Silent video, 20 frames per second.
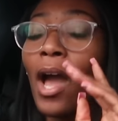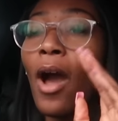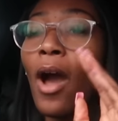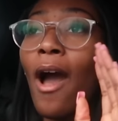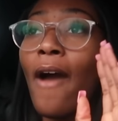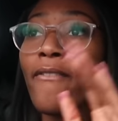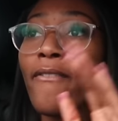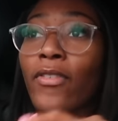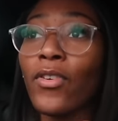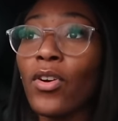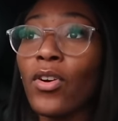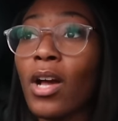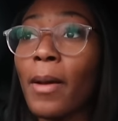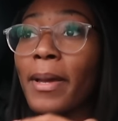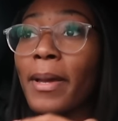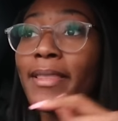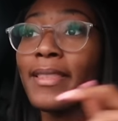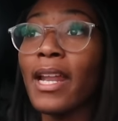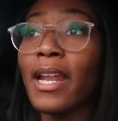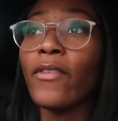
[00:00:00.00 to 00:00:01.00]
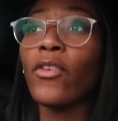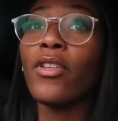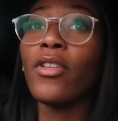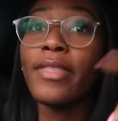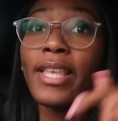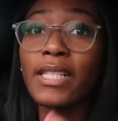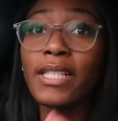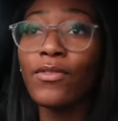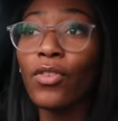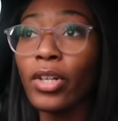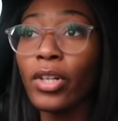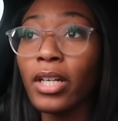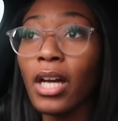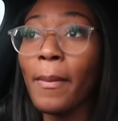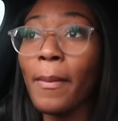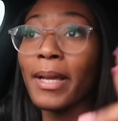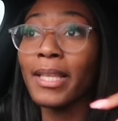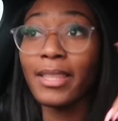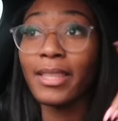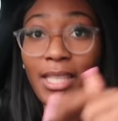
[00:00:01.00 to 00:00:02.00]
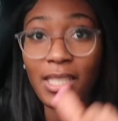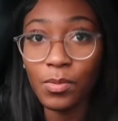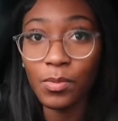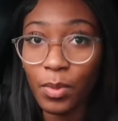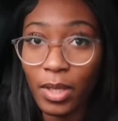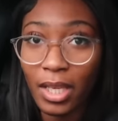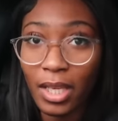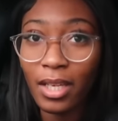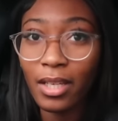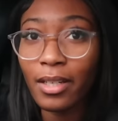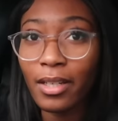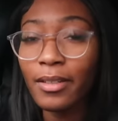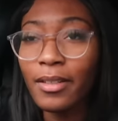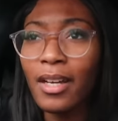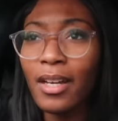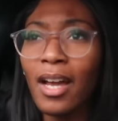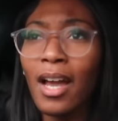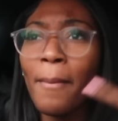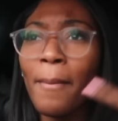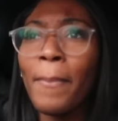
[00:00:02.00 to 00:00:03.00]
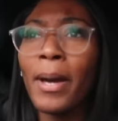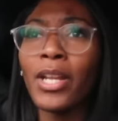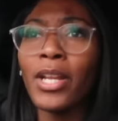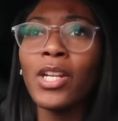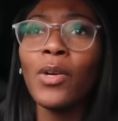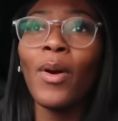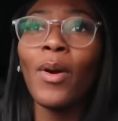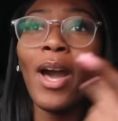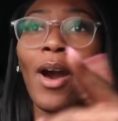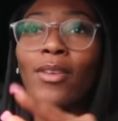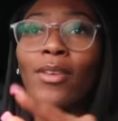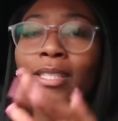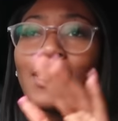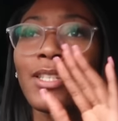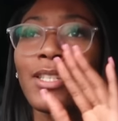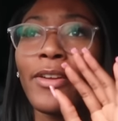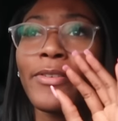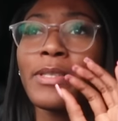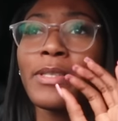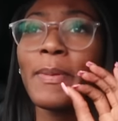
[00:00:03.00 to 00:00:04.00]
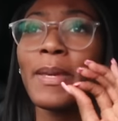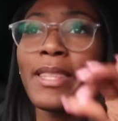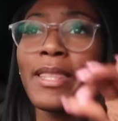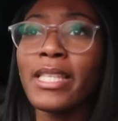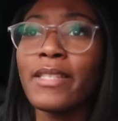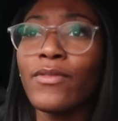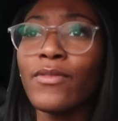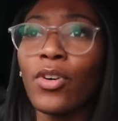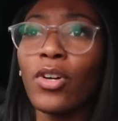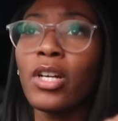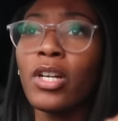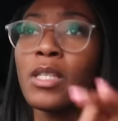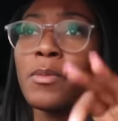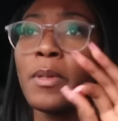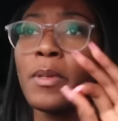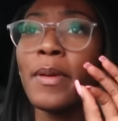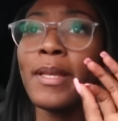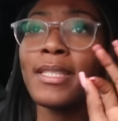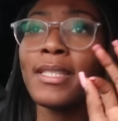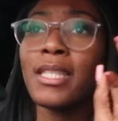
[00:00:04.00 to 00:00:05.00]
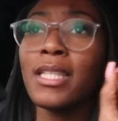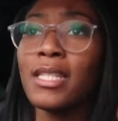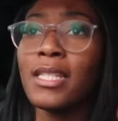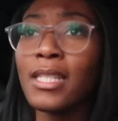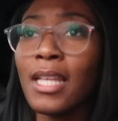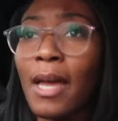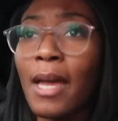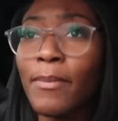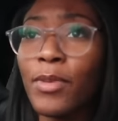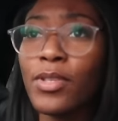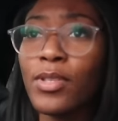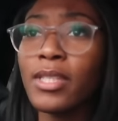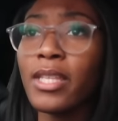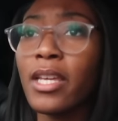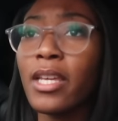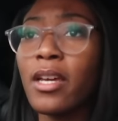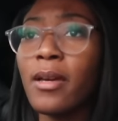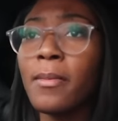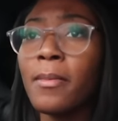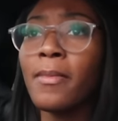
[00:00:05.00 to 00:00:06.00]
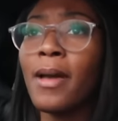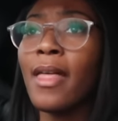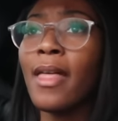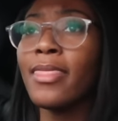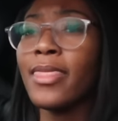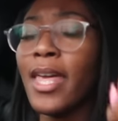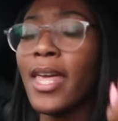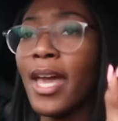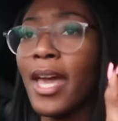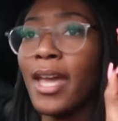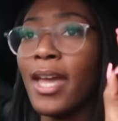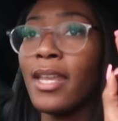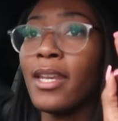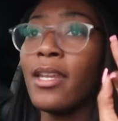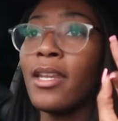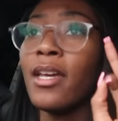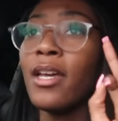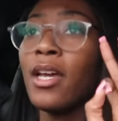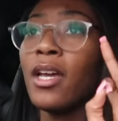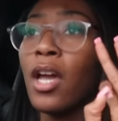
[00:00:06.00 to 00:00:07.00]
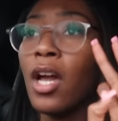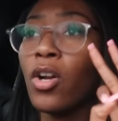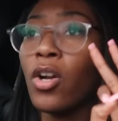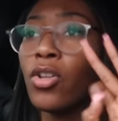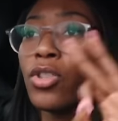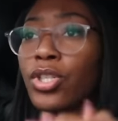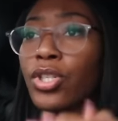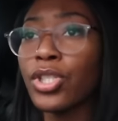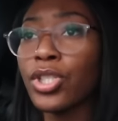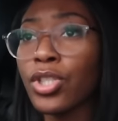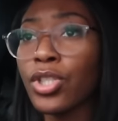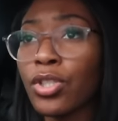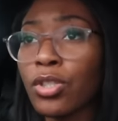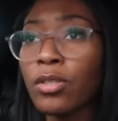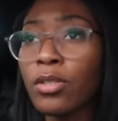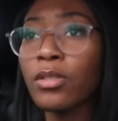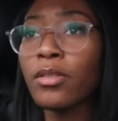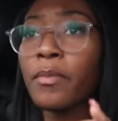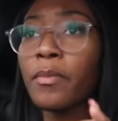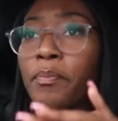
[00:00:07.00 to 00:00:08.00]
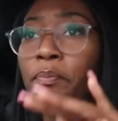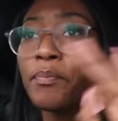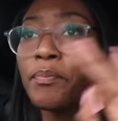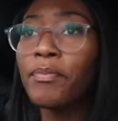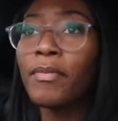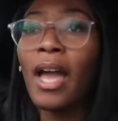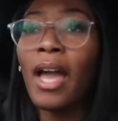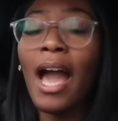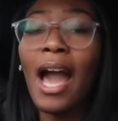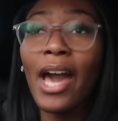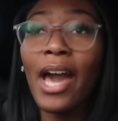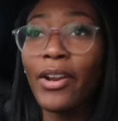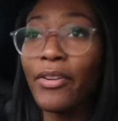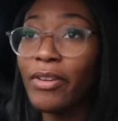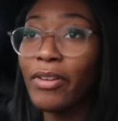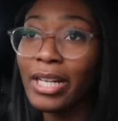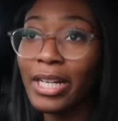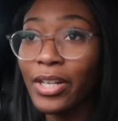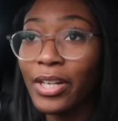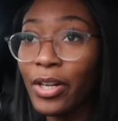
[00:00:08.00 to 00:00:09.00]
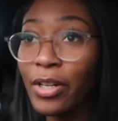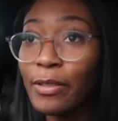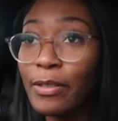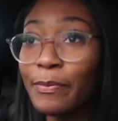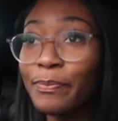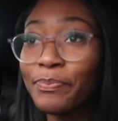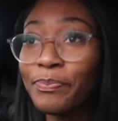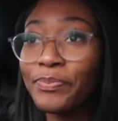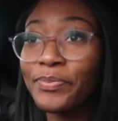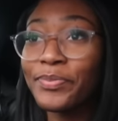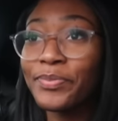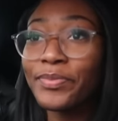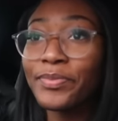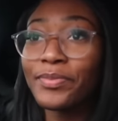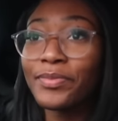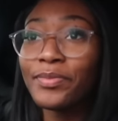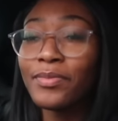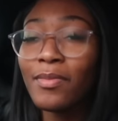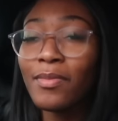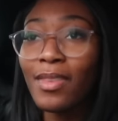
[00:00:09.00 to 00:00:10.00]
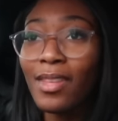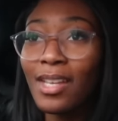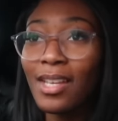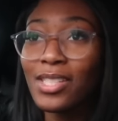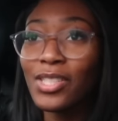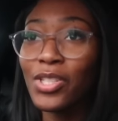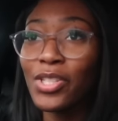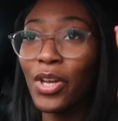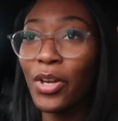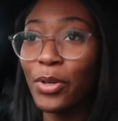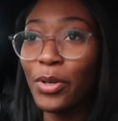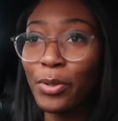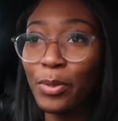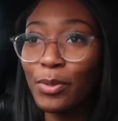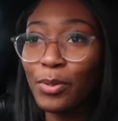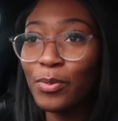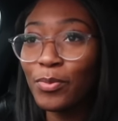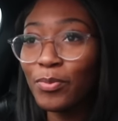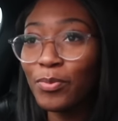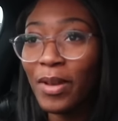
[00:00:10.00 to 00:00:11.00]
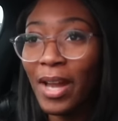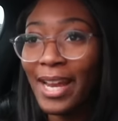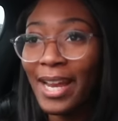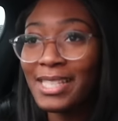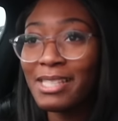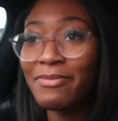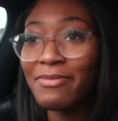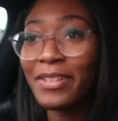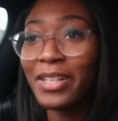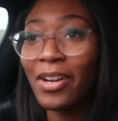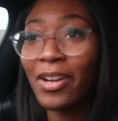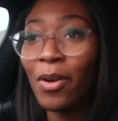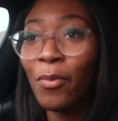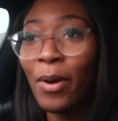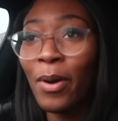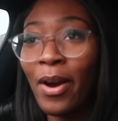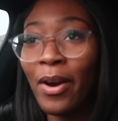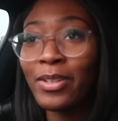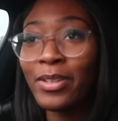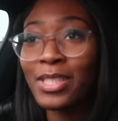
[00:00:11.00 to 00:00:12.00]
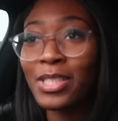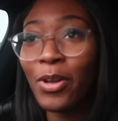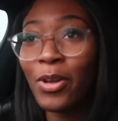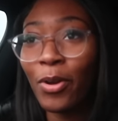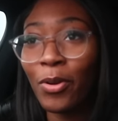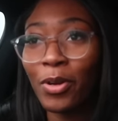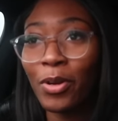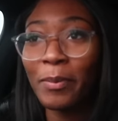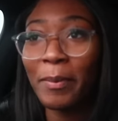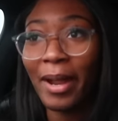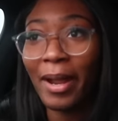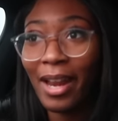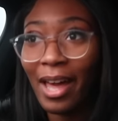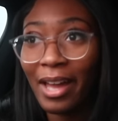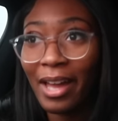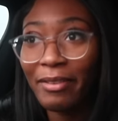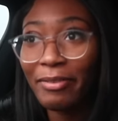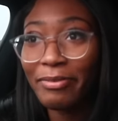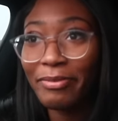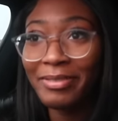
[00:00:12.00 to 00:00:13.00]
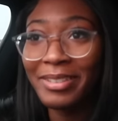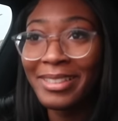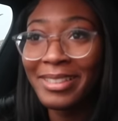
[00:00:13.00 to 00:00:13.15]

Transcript: I have a vlog coming. Then I've got this vlog coming this week. But I don't know what else is going to be in this vlog, because we went to the design museum and then got the shoot. I don't really know. So I need to figure out what else is going on in my life.